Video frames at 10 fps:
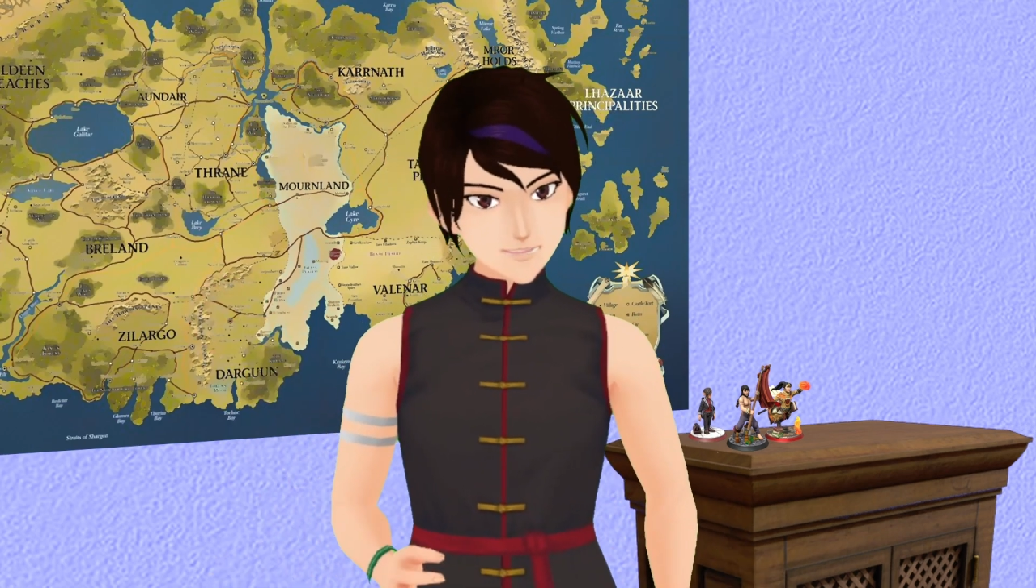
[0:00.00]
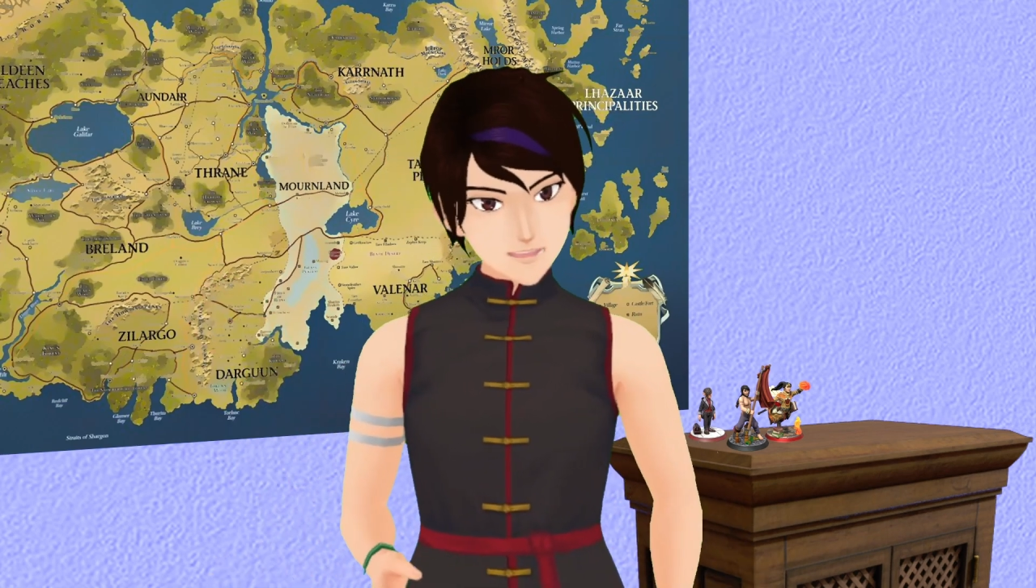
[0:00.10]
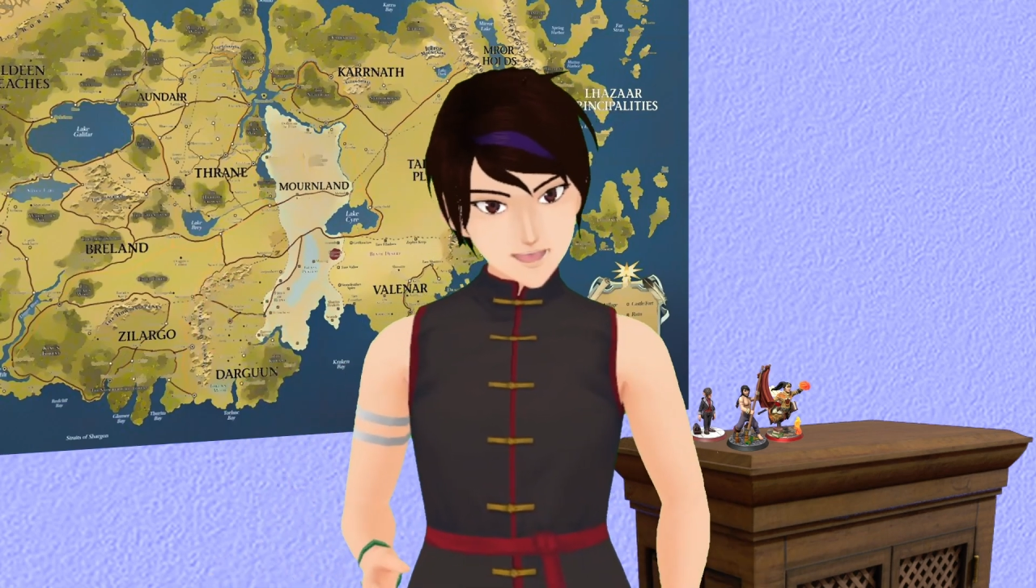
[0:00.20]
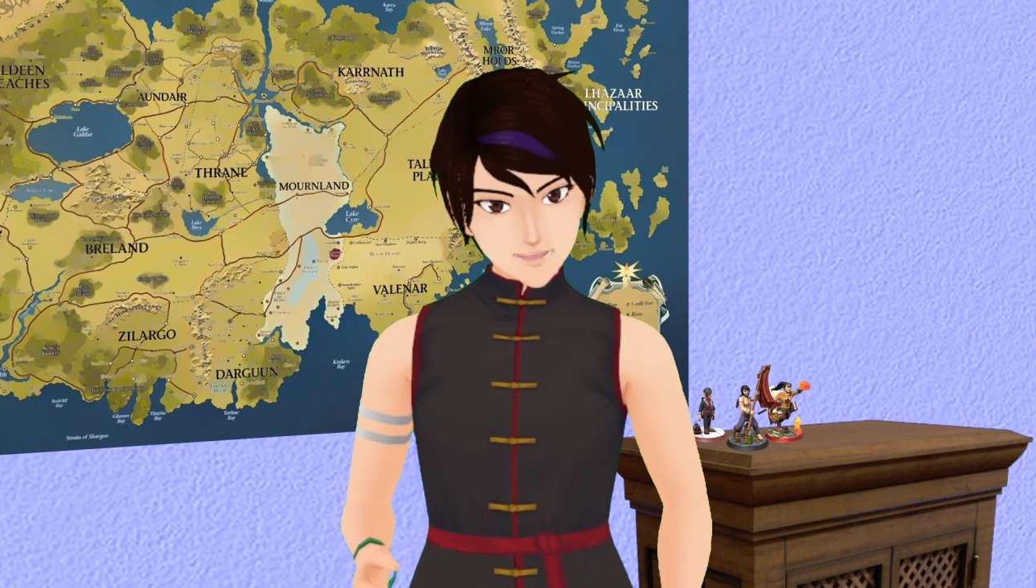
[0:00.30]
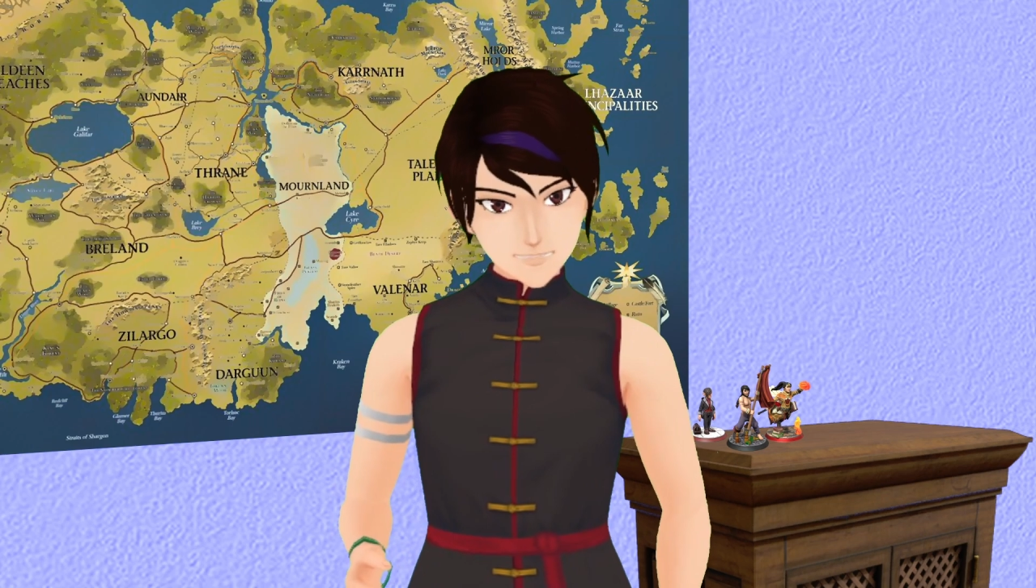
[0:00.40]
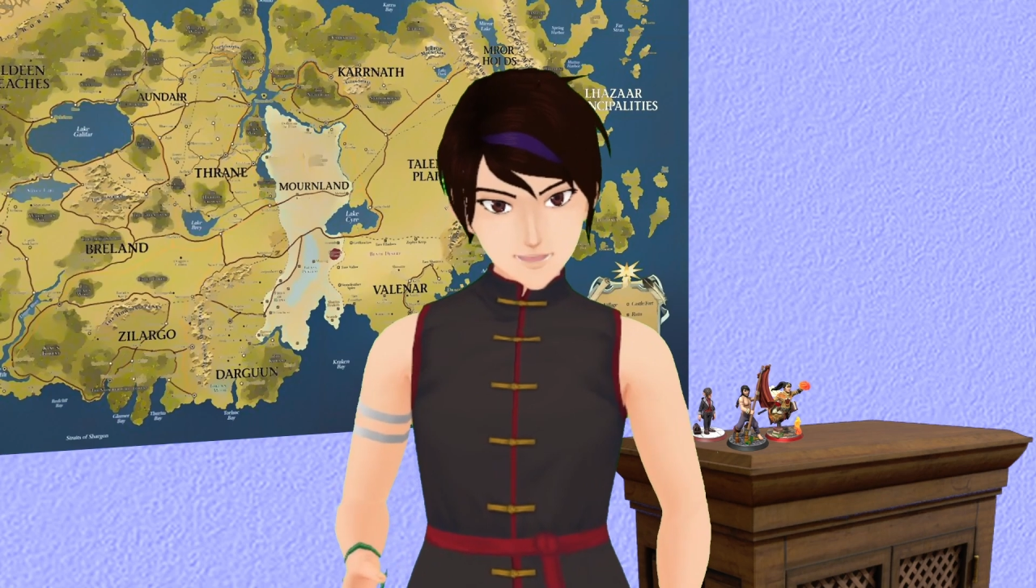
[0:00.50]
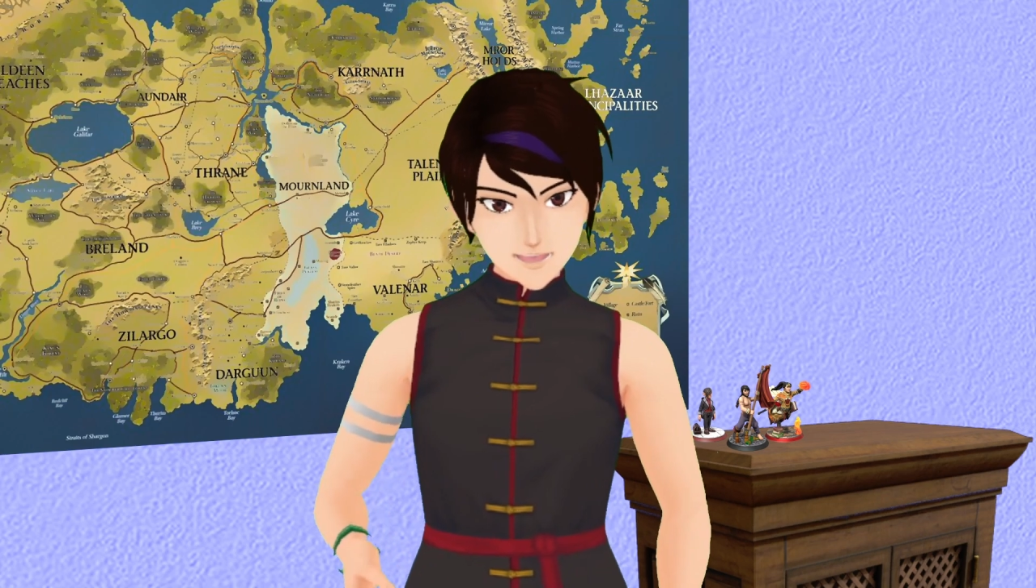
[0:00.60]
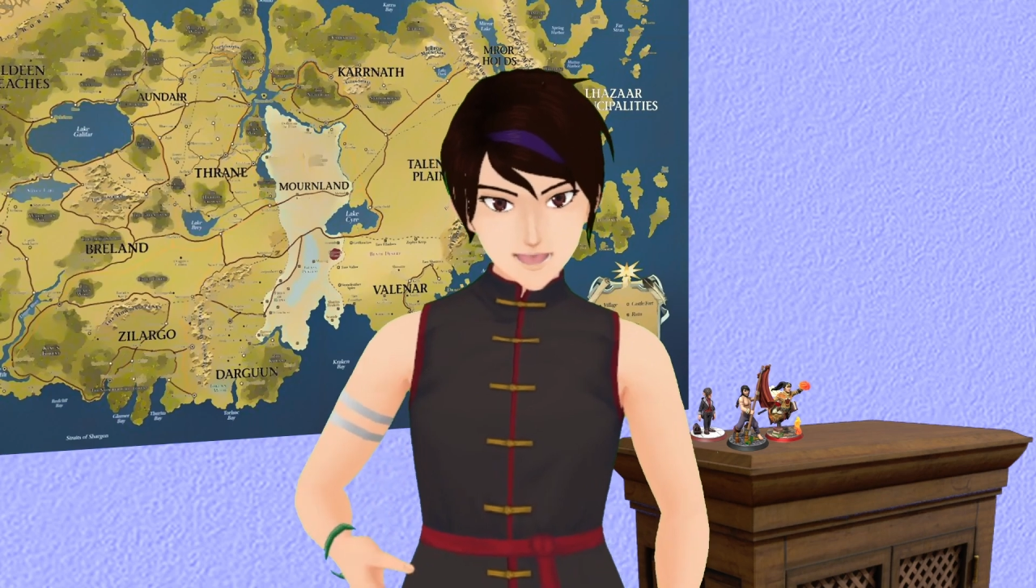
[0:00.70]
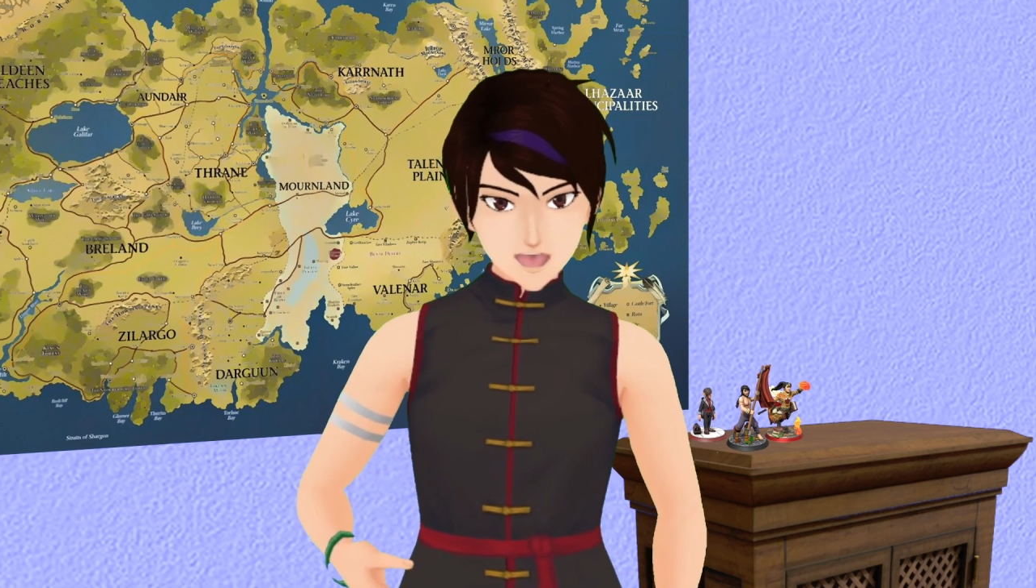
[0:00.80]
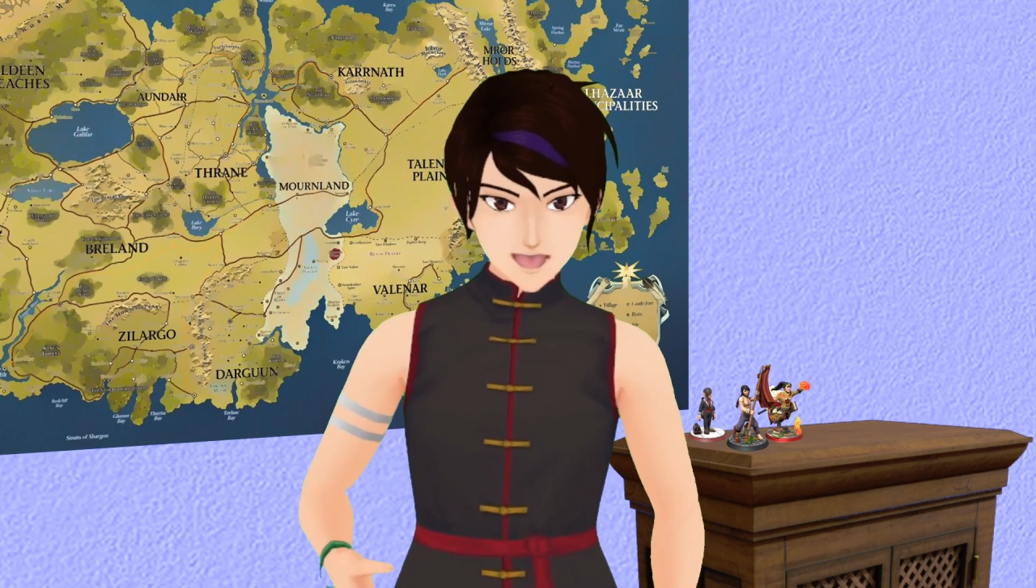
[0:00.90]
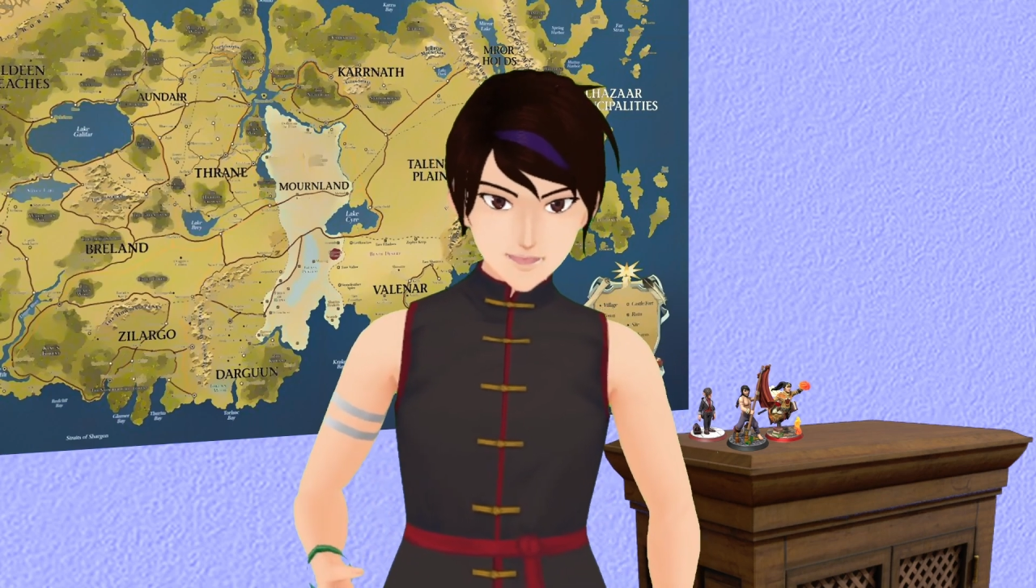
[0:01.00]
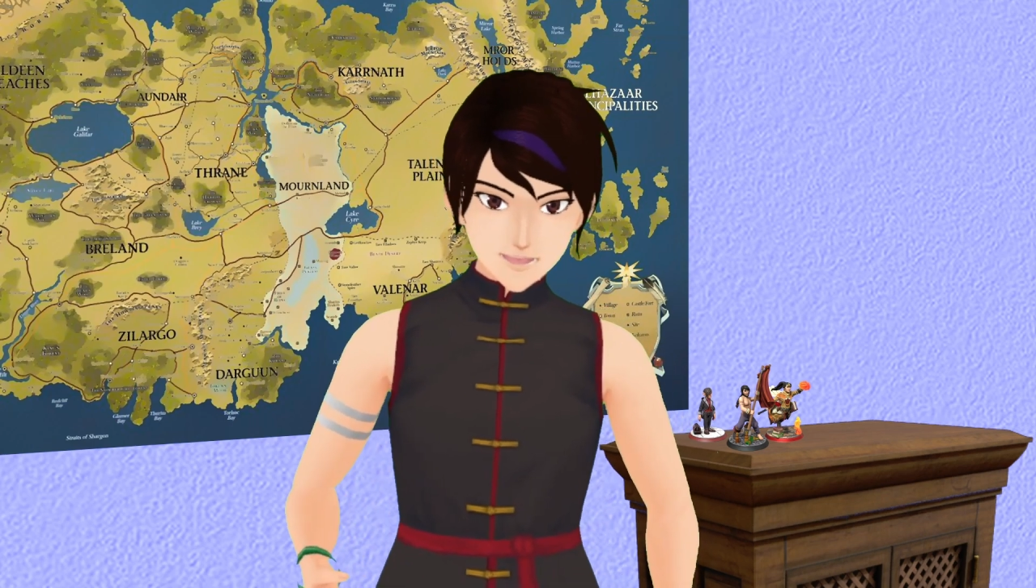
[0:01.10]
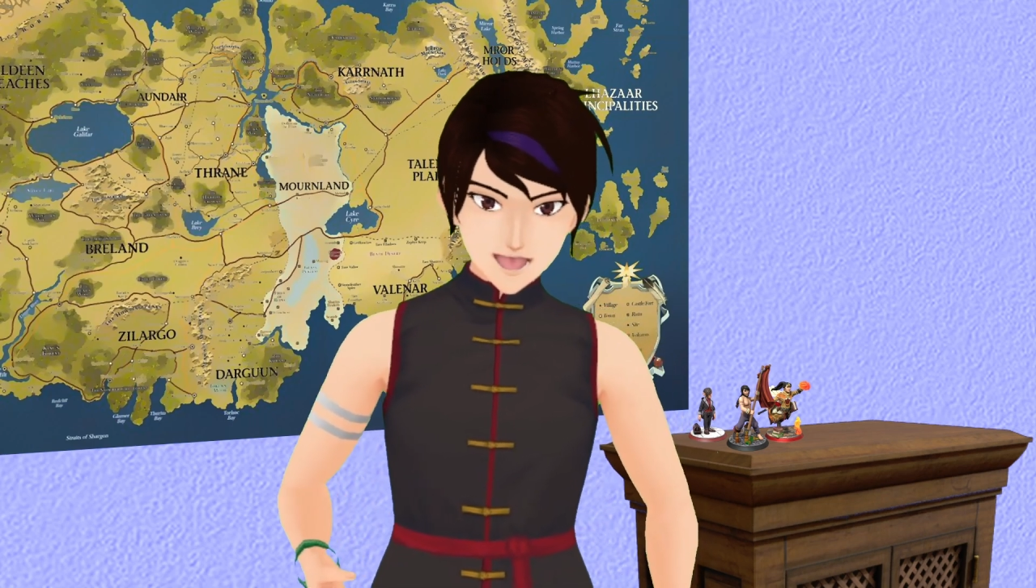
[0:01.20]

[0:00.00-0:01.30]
Eberron setting for quite a bit,